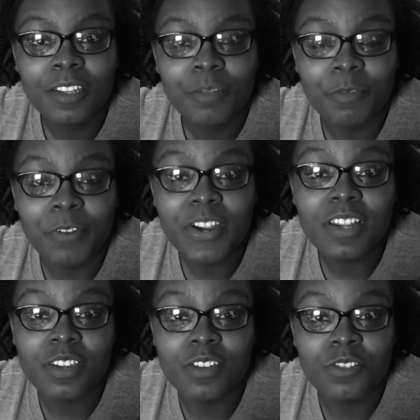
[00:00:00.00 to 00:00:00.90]
were very
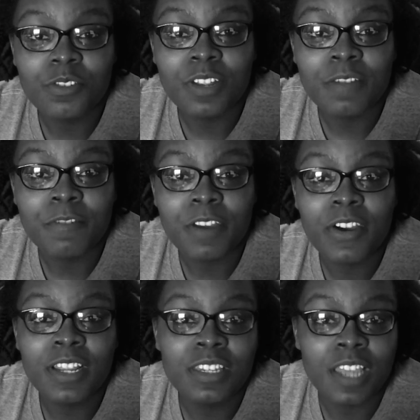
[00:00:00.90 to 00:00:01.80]
intentional and
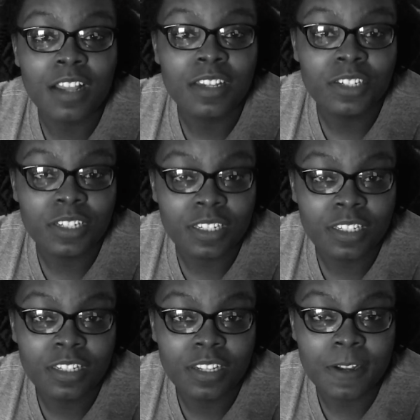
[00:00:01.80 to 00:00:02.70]
very intelligent
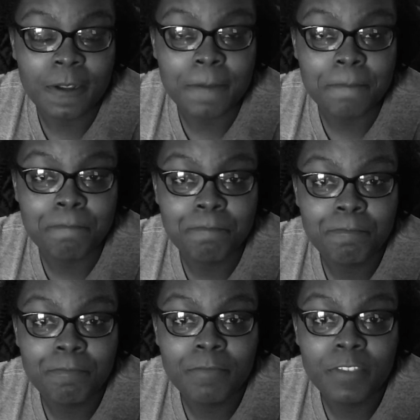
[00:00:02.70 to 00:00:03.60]
um,
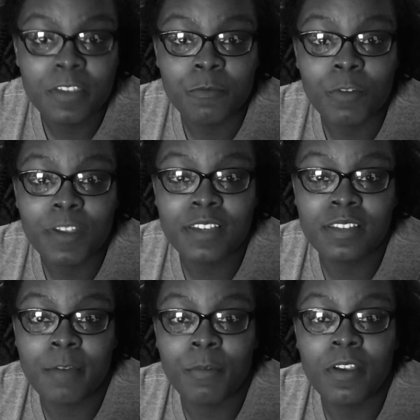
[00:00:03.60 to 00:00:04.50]
in ways
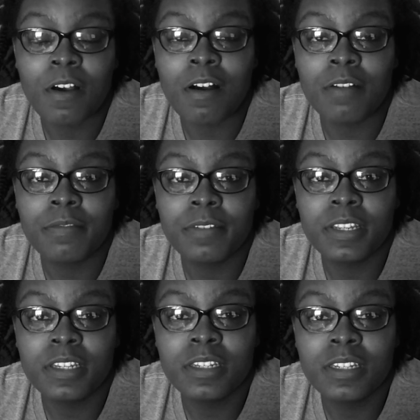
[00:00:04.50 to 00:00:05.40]
that we
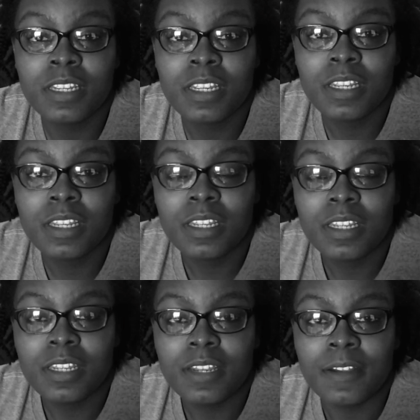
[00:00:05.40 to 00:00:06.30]
often
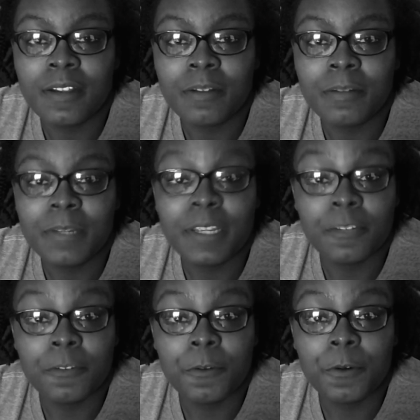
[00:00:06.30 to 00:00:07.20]

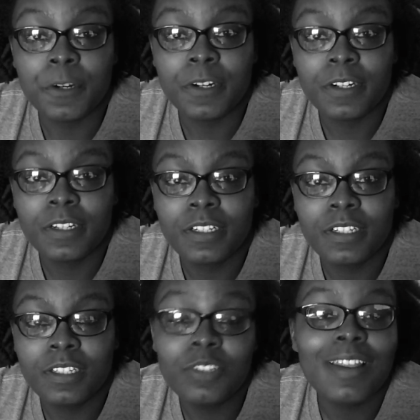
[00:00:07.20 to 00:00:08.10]
ignore.
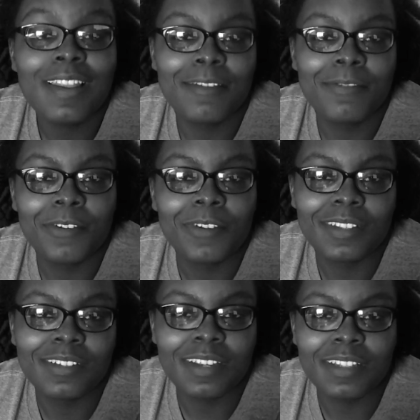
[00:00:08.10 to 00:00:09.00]
And so I like figuring
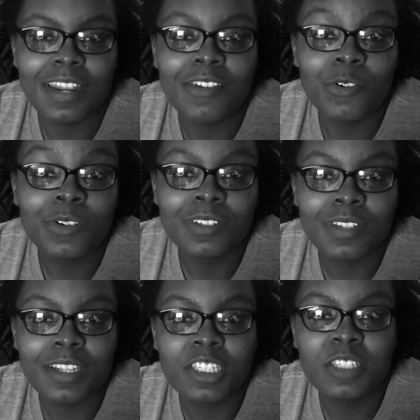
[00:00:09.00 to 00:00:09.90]
things like that or just
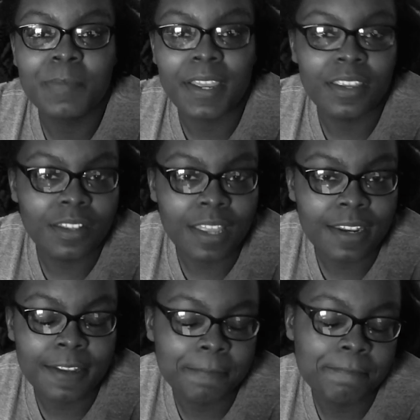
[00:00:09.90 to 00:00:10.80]
like
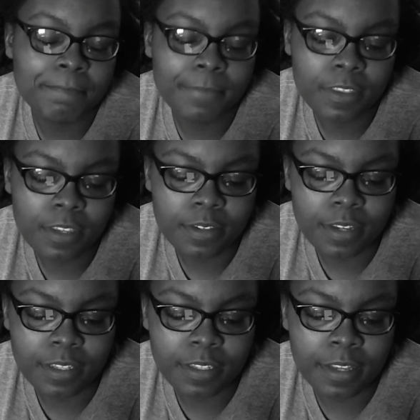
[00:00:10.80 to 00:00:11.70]
speculating, things
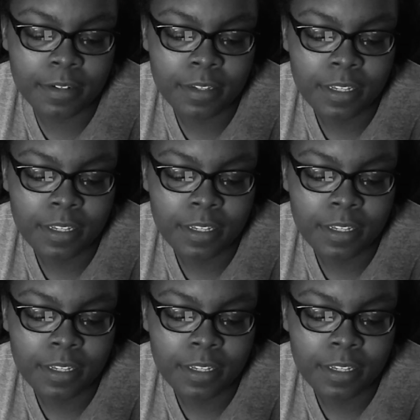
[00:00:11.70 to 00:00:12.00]
like that.